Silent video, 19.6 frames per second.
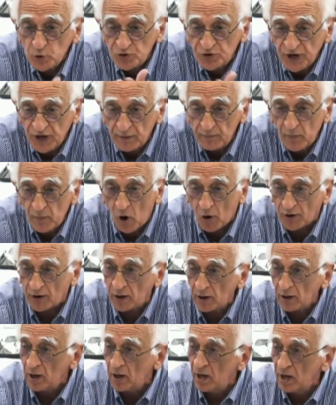I used their
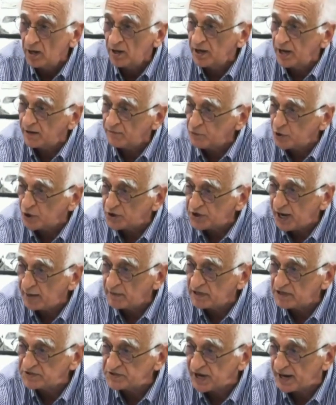model,
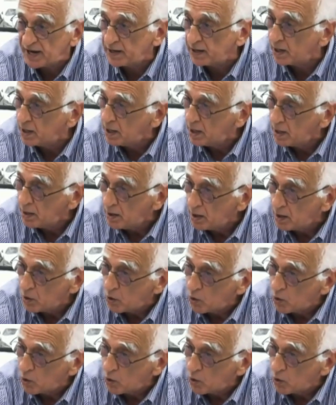gave you a table saying